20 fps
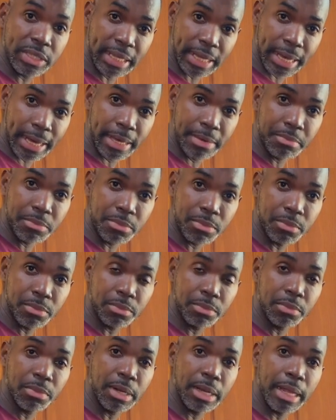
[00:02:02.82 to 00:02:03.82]
lime,
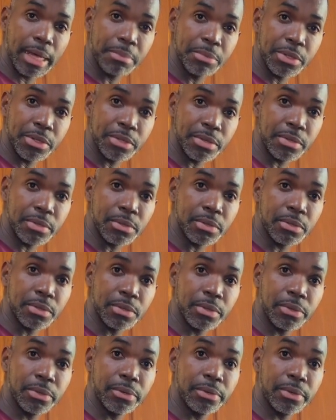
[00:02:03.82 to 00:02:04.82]
lemon,
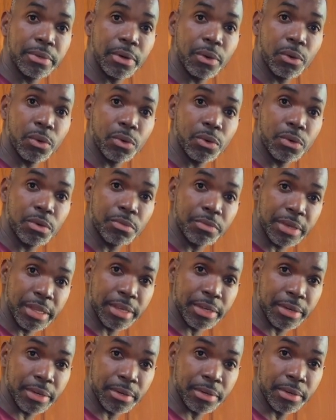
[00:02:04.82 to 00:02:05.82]
or
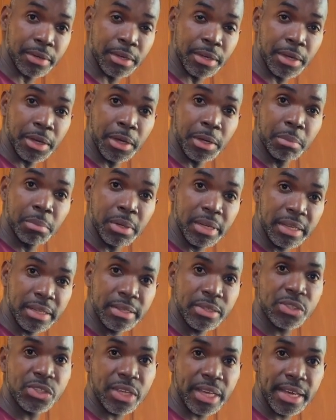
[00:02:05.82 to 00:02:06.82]
vinegar. But in
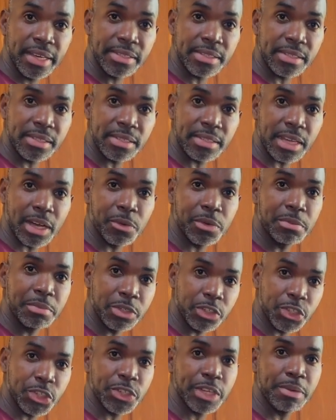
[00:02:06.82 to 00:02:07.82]
this case, I want to
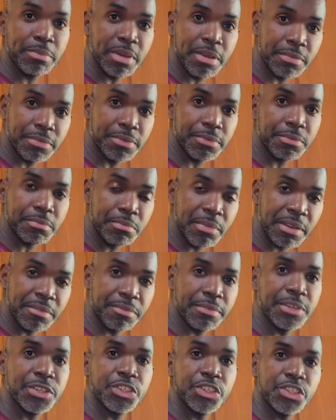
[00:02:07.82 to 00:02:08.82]
make sure that my
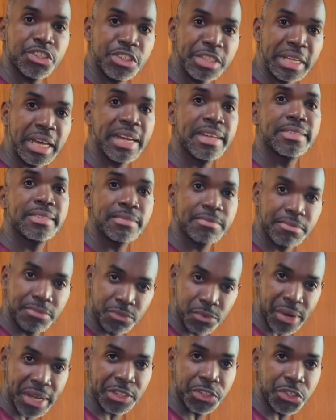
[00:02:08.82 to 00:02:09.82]
fish is nice and
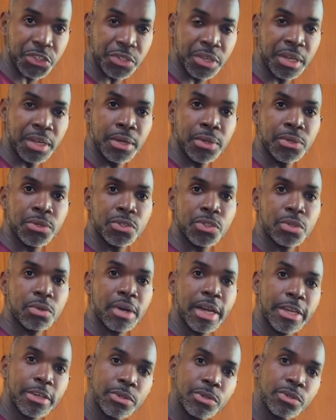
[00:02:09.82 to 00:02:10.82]
fresh. So
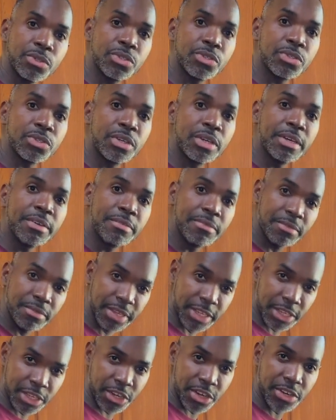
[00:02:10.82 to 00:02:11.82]
I use
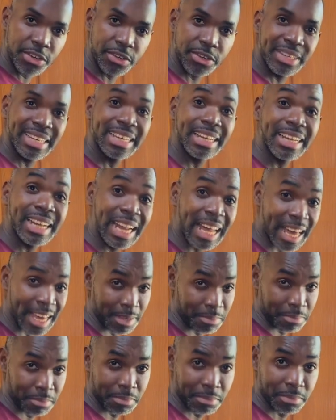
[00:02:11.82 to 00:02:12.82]
vinegar and lime.
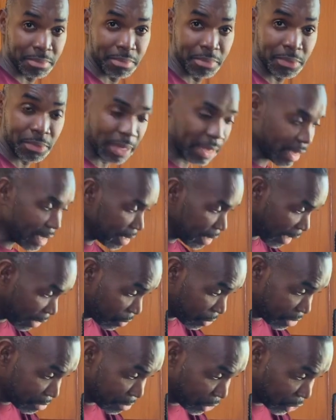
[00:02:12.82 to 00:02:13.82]
Okay, I
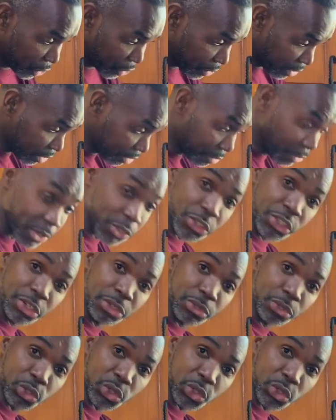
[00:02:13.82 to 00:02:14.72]
want to make sure it's fresh. You're going to